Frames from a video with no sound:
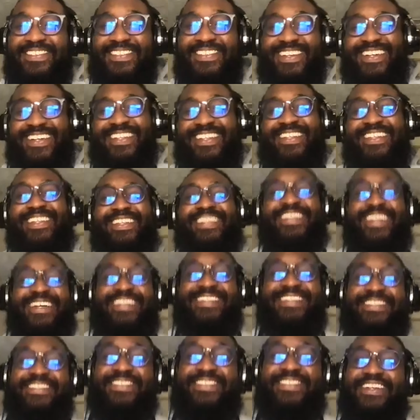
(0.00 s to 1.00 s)
one.
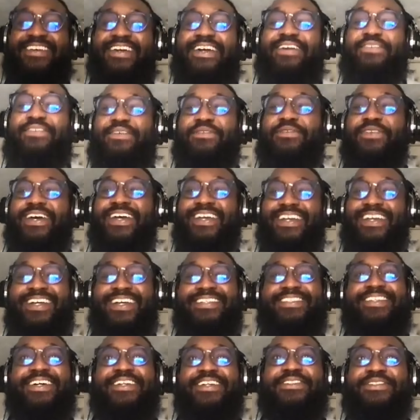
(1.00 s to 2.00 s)
That's a really great one, Megan.
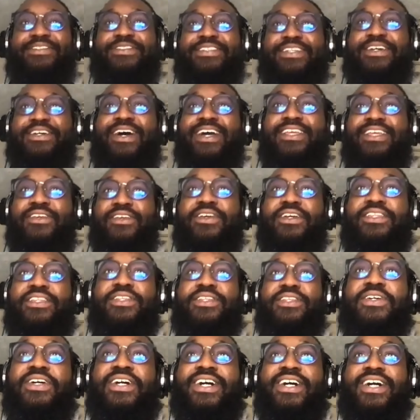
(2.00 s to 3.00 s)
That's awesome. So like you can
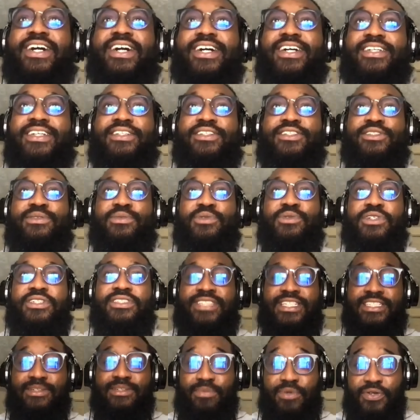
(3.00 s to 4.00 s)
do a usable
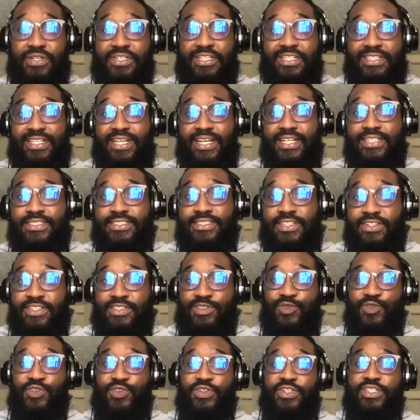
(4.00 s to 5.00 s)
accessibility test. So
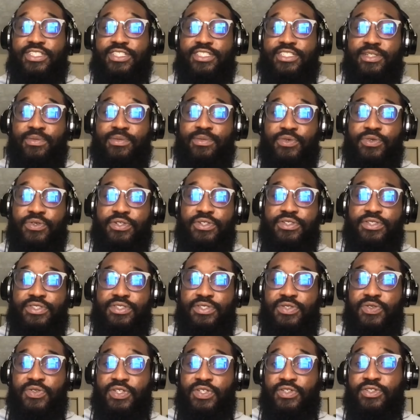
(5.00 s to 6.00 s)
it's very similar
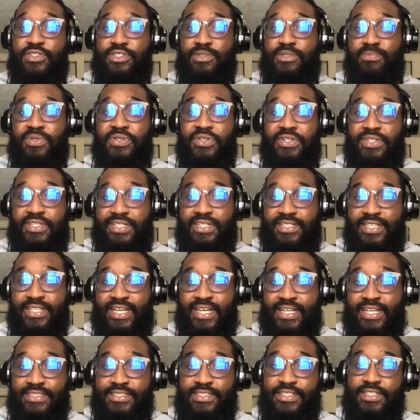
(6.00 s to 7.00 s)
to a usability
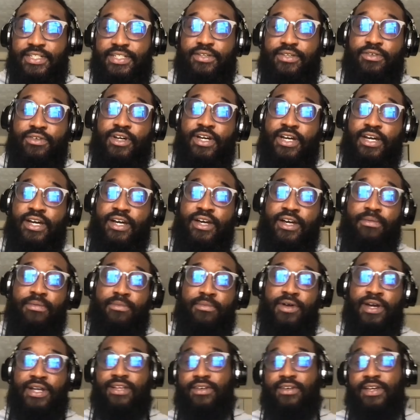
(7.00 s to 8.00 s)
test,
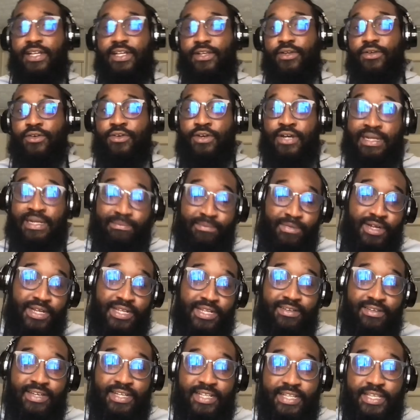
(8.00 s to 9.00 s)
moderated or
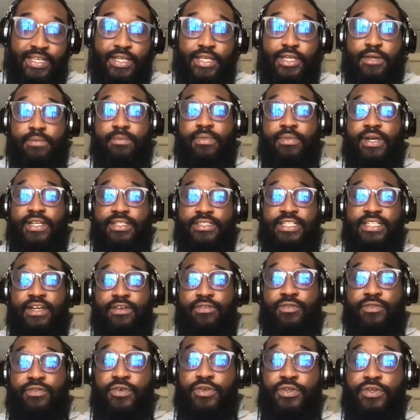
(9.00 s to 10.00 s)
unmoderated, but
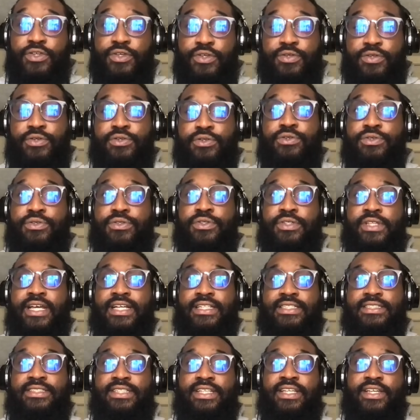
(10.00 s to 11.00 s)
except for you
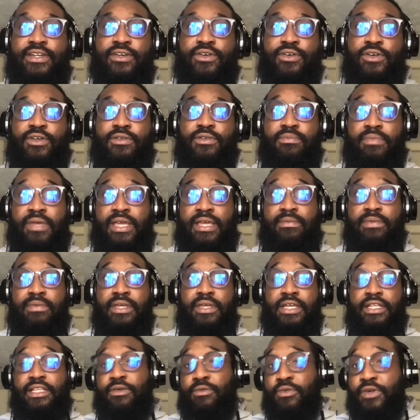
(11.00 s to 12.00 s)
testing on maybe
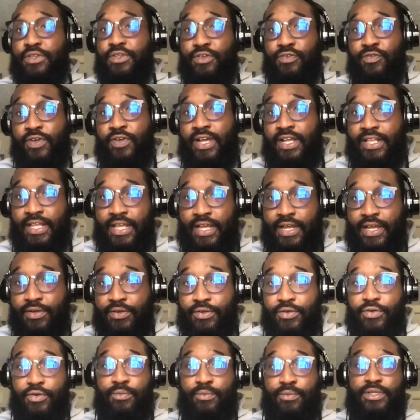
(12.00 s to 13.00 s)
anyone you find out
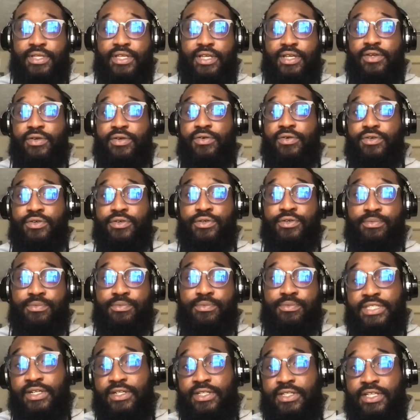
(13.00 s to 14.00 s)
or a particular
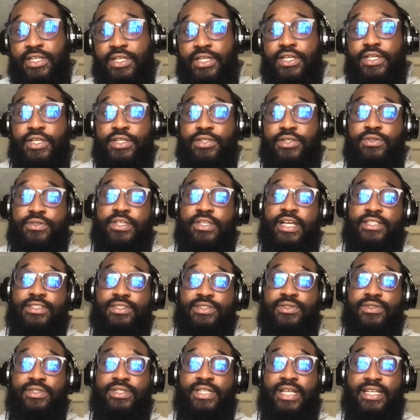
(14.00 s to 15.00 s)
persona, you
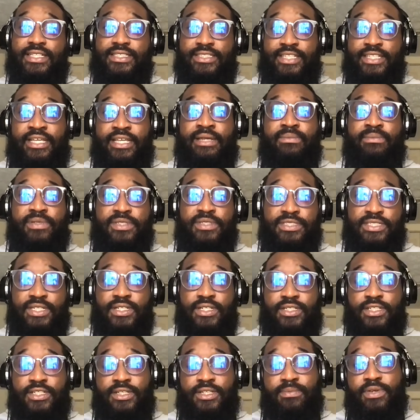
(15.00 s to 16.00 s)
test on that same
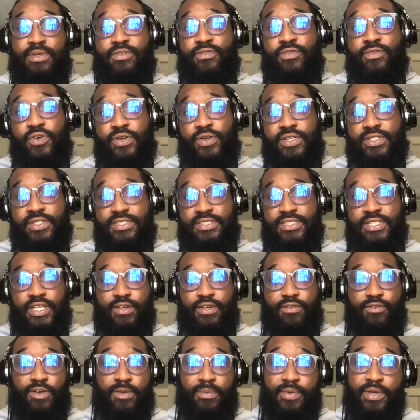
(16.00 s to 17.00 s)
persona, but focusing
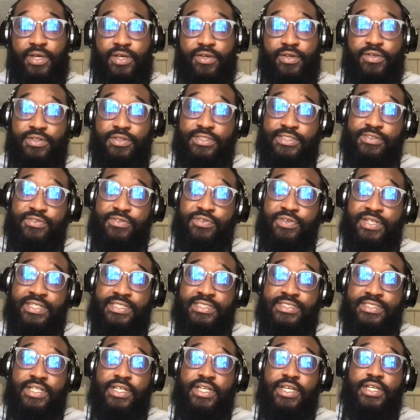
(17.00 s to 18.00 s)
from an inclusive
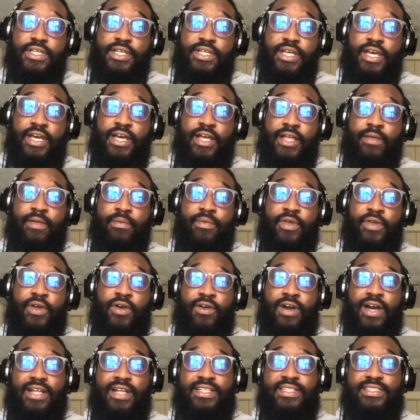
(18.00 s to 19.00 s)
lens. A
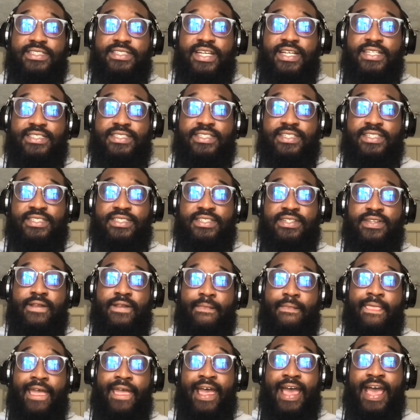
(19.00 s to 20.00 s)
lot of these tests
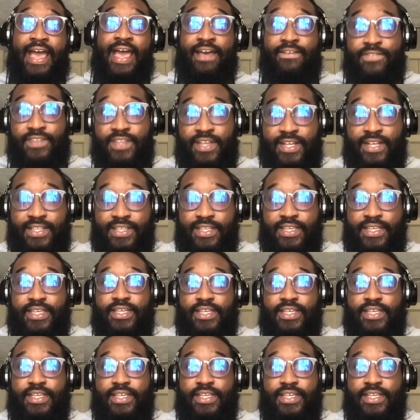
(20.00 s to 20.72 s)
that I've done,